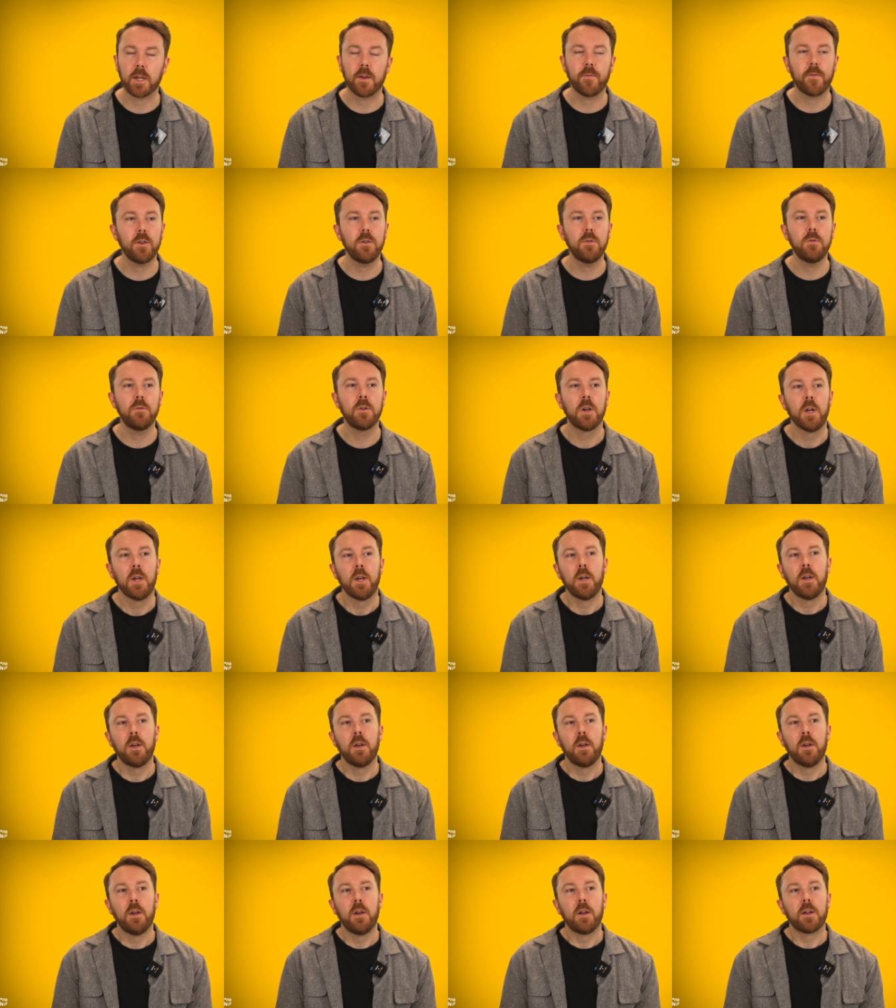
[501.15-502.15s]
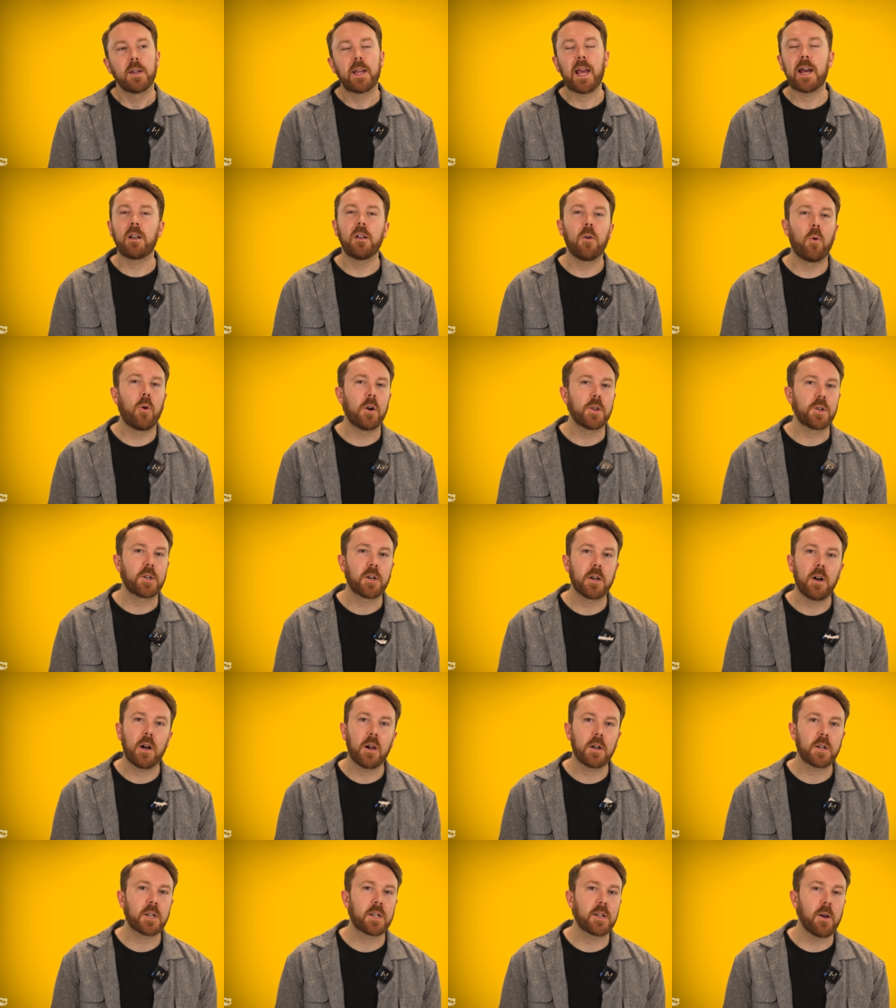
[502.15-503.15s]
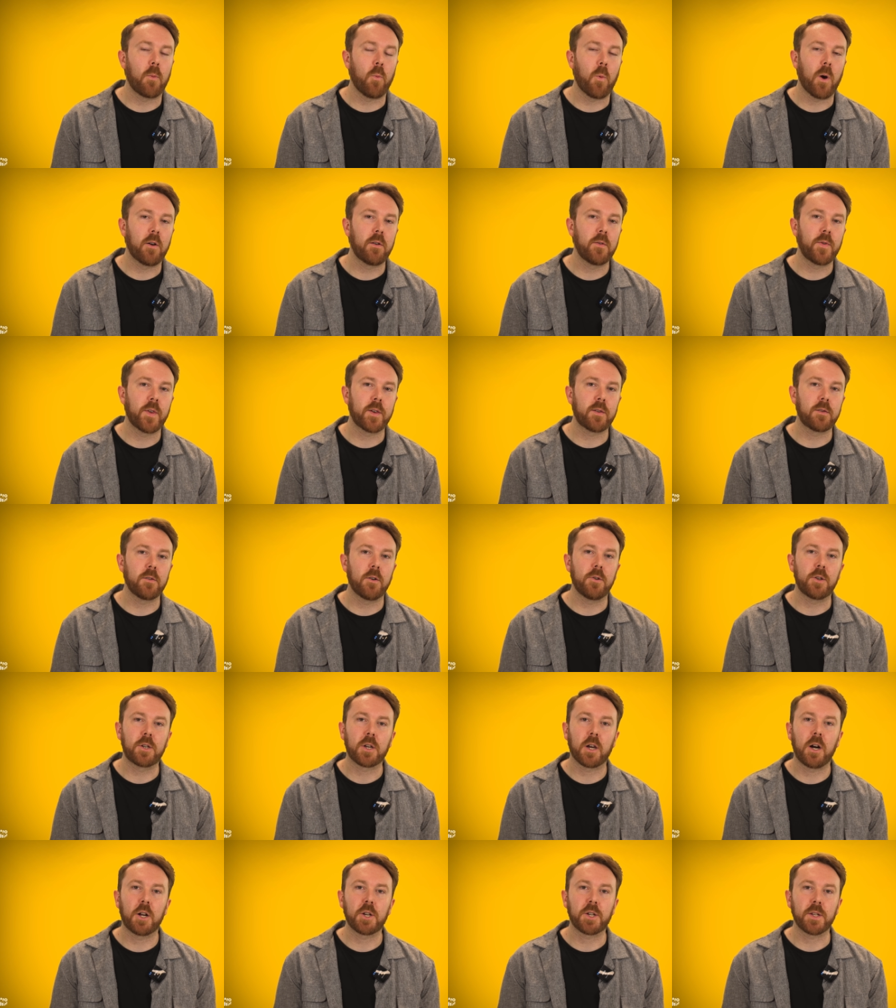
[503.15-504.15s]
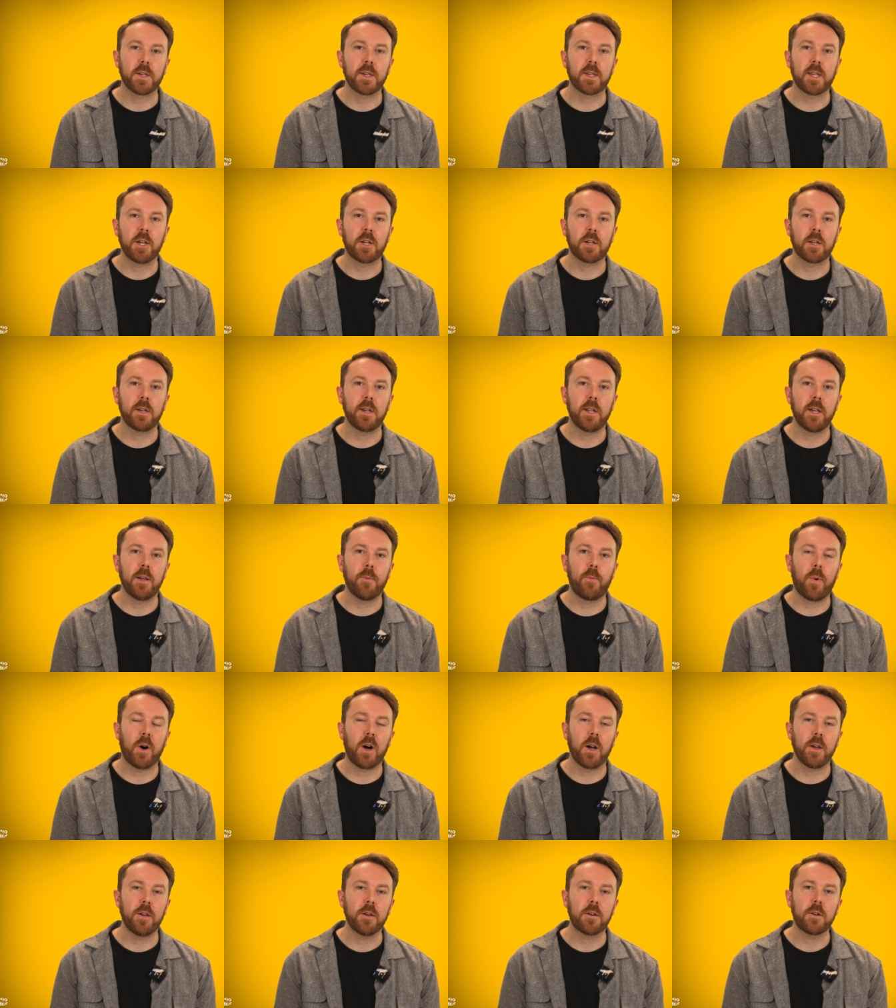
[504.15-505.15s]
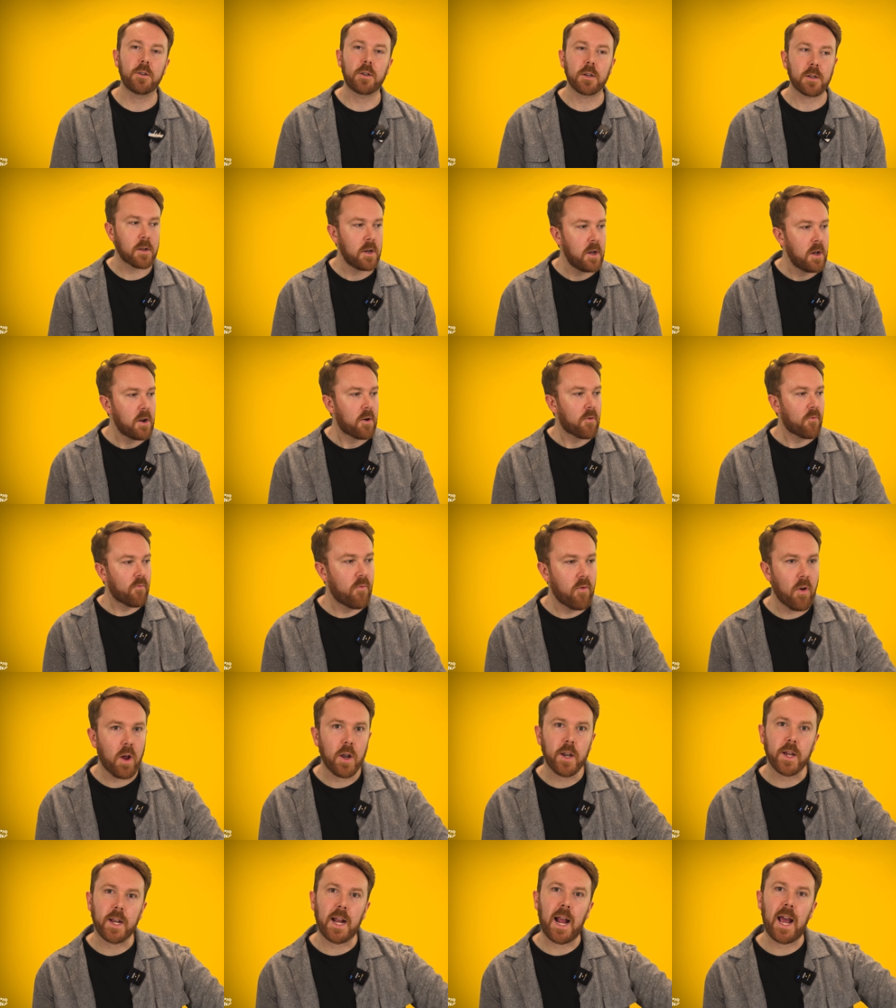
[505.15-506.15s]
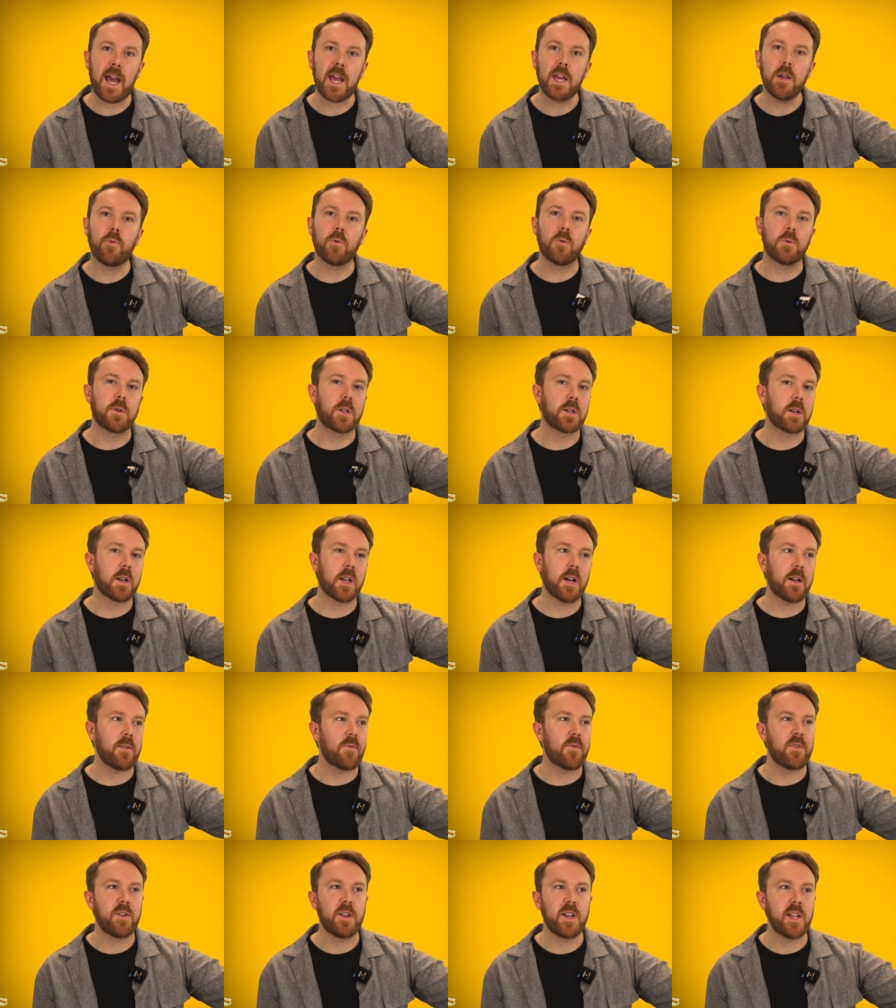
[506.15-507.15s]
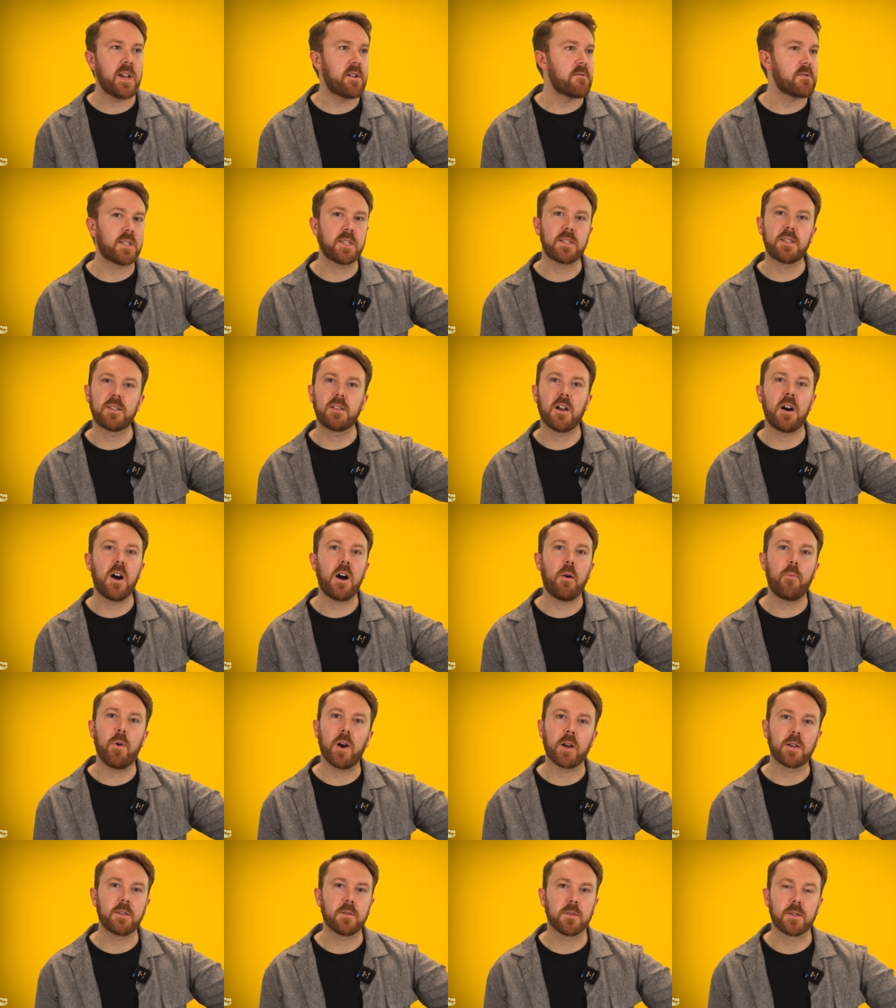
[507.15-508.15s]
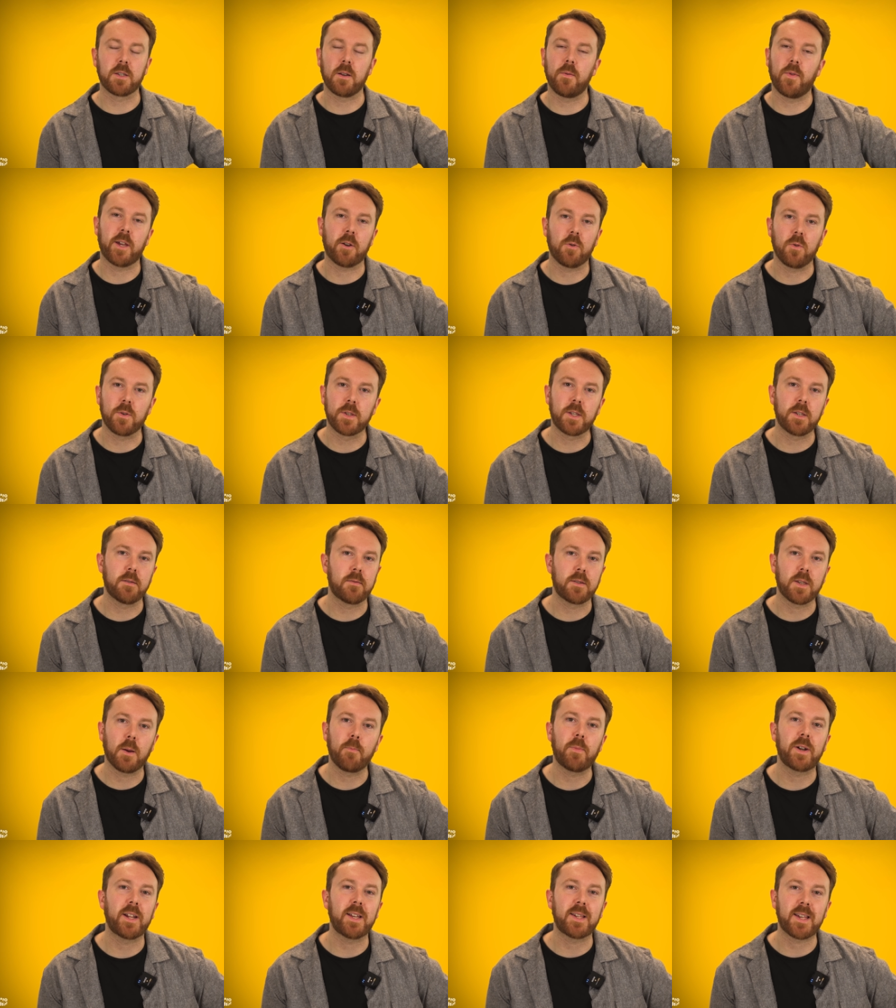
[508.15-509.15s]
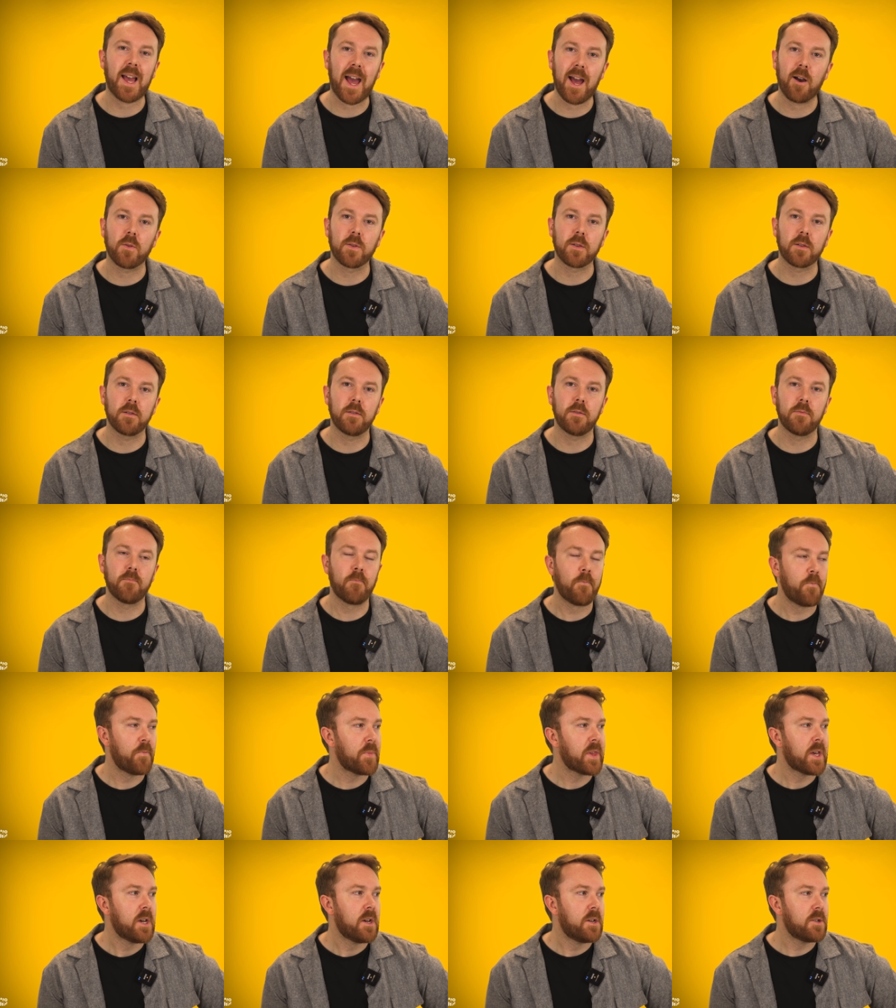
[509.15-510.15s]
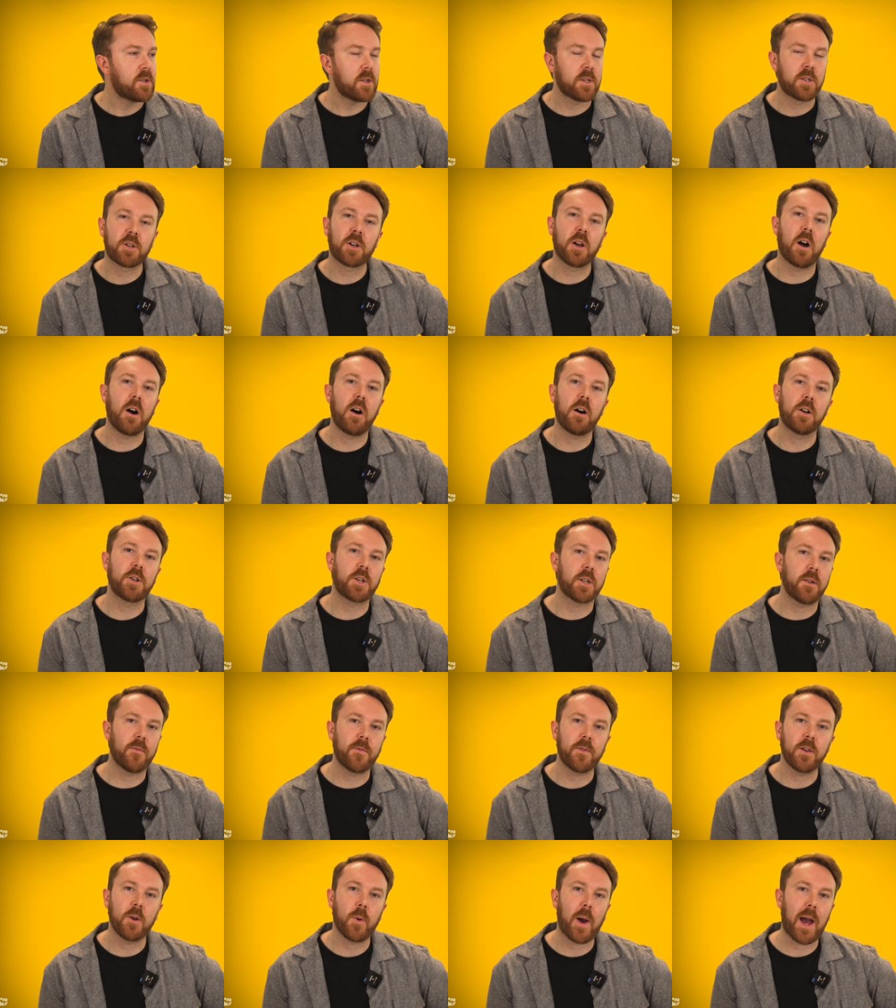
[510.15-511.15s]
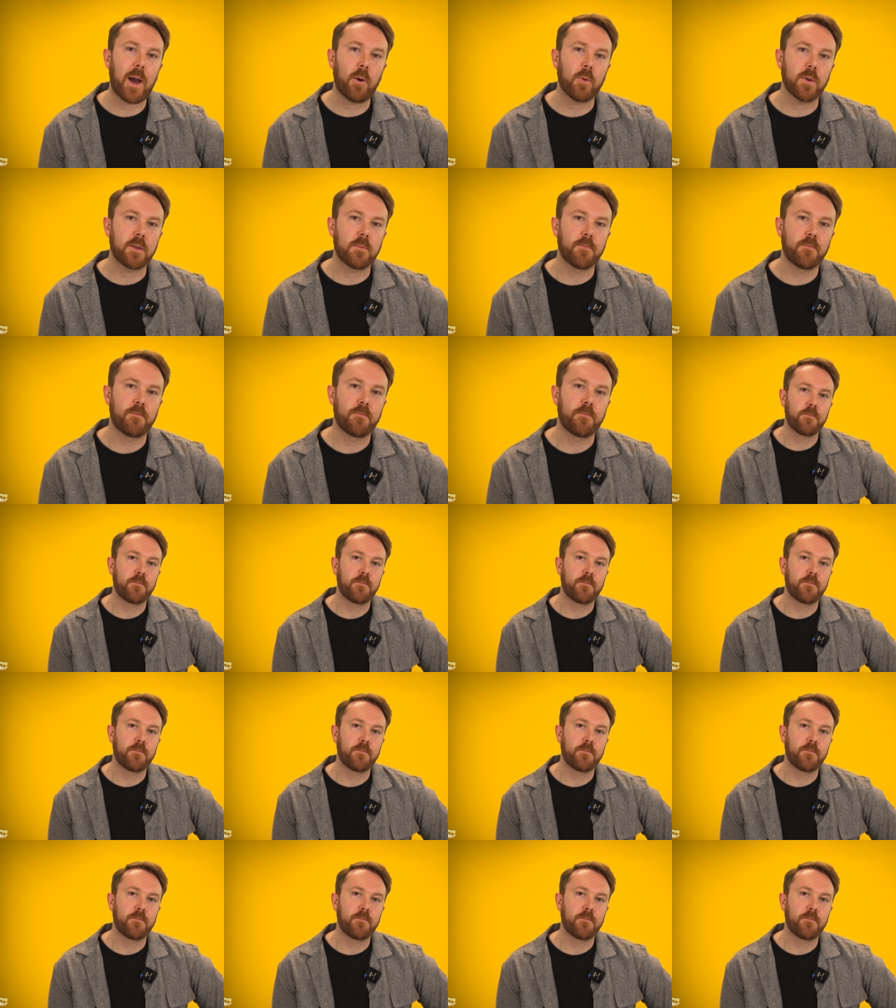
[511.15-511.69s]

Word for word: If you get low on charge somewhere and there's no charging station nearby, you could just run a cable to like the nearest Starbucks or something or to somebody's house and just charge in a few hours.